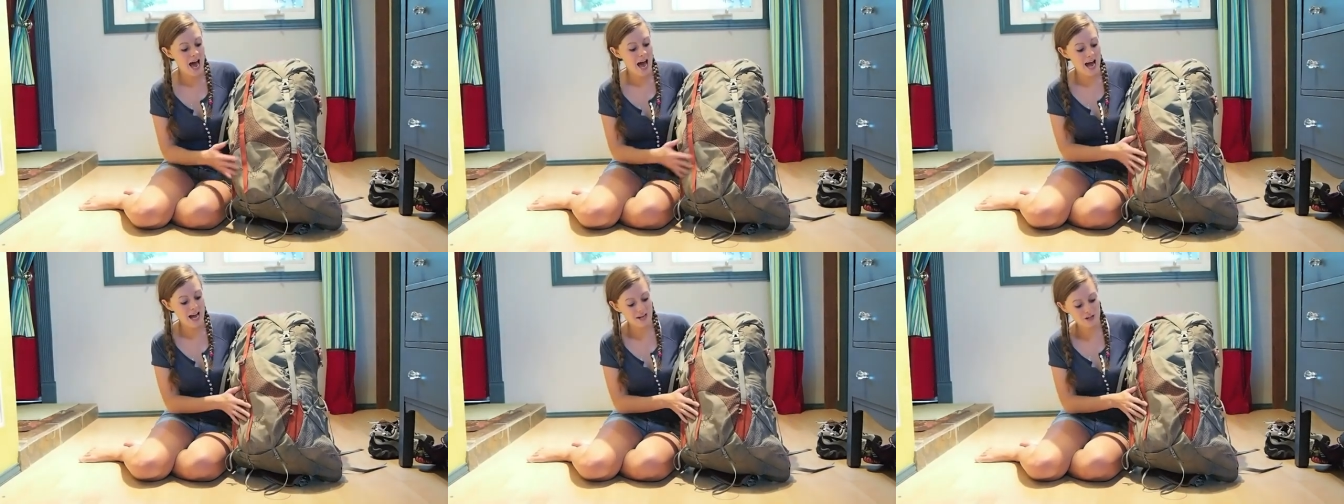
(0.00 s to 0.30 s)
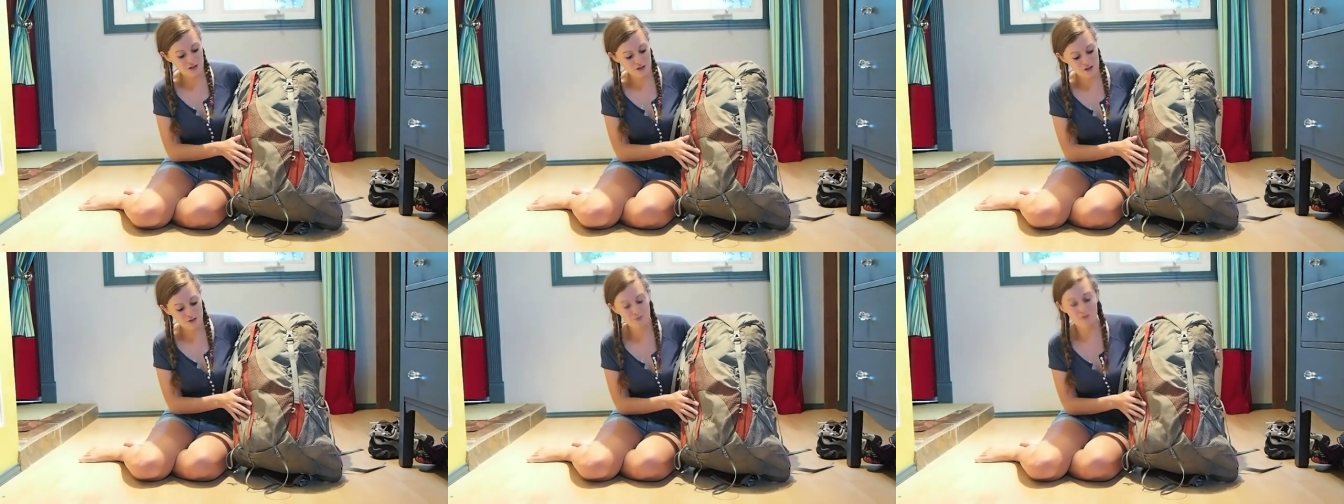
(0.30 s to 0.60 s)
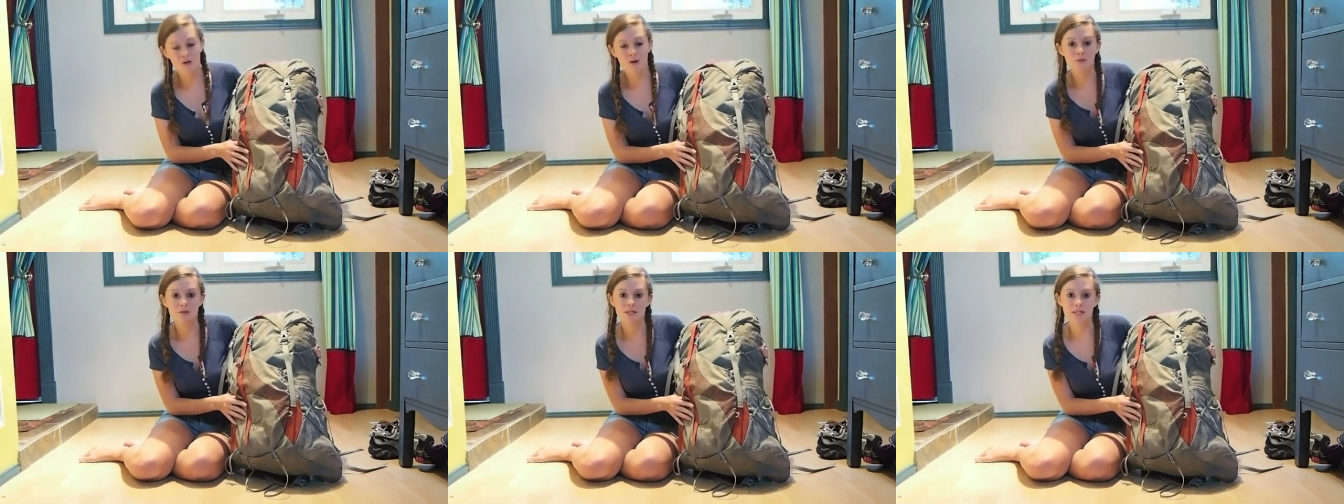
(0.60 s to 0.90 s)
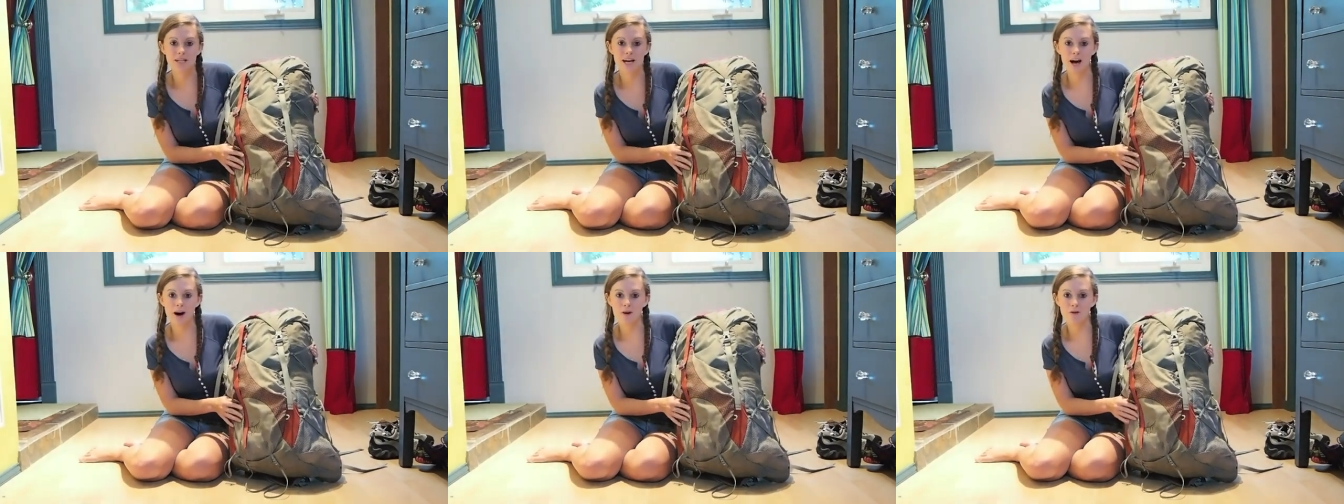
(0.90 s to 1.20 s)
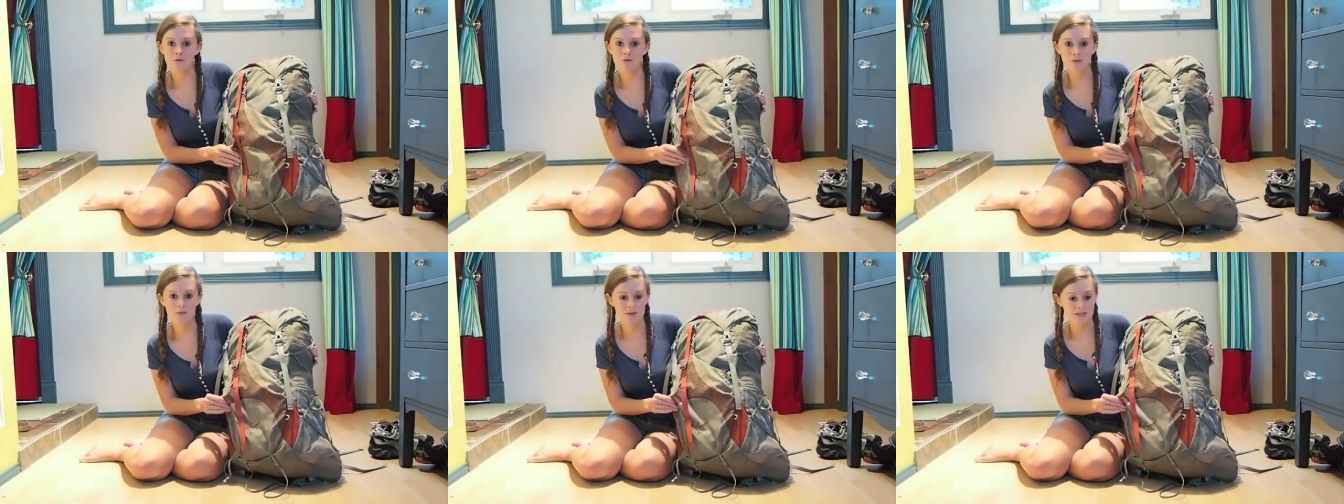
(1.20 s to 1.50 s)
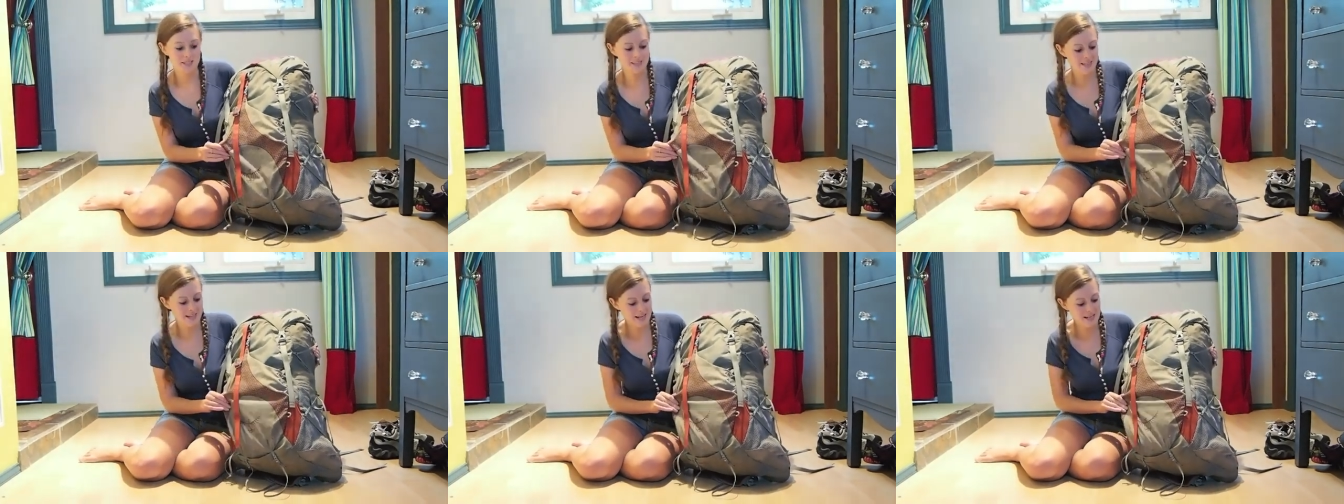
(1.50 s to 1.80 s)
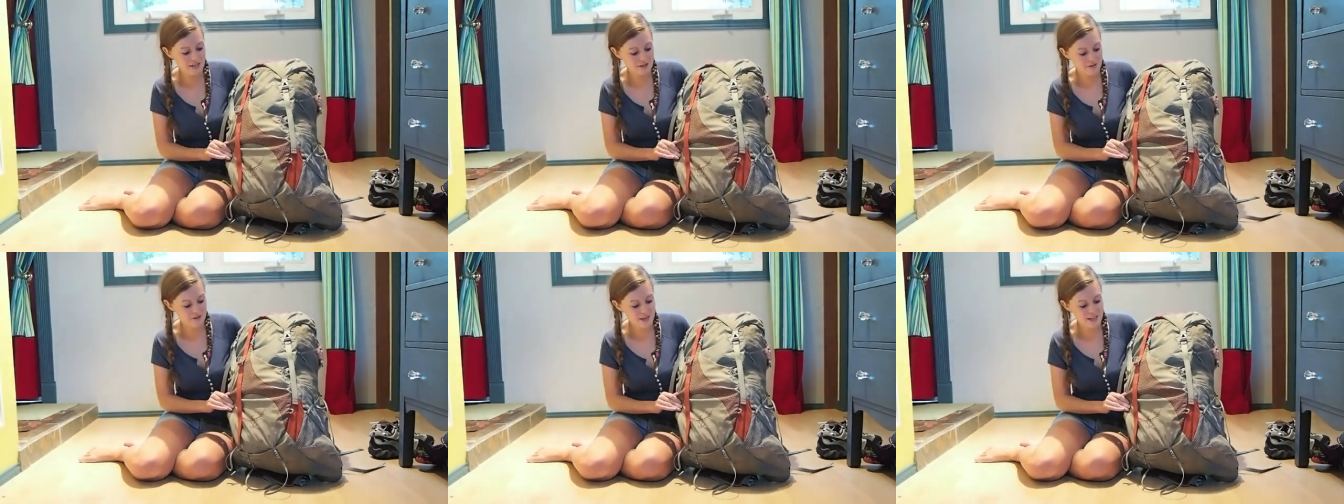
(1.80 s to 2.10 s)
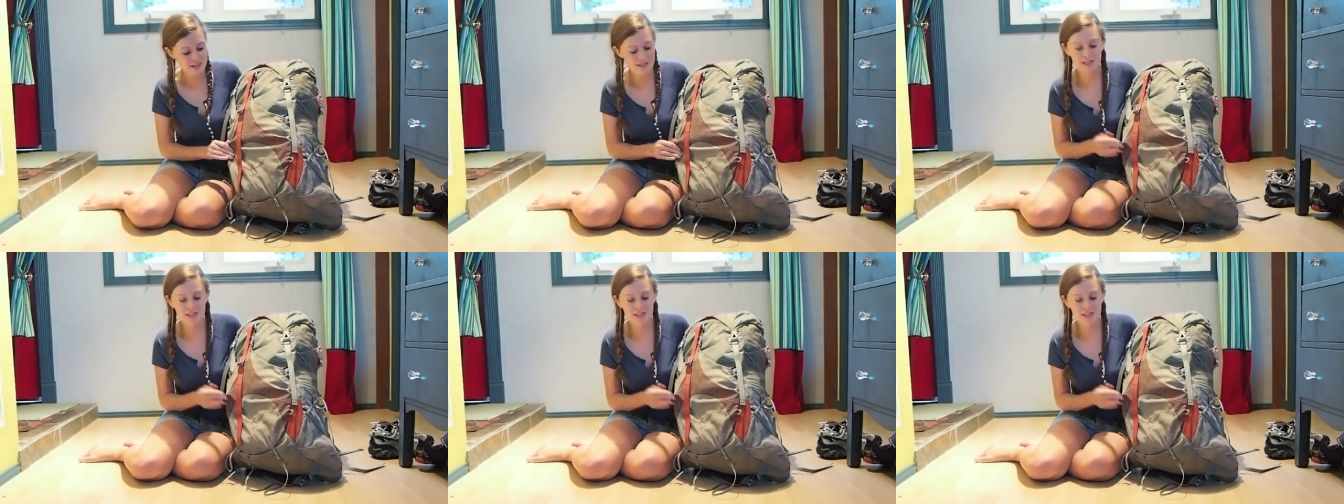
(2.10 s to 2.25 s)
As you can probably tell from the state of it,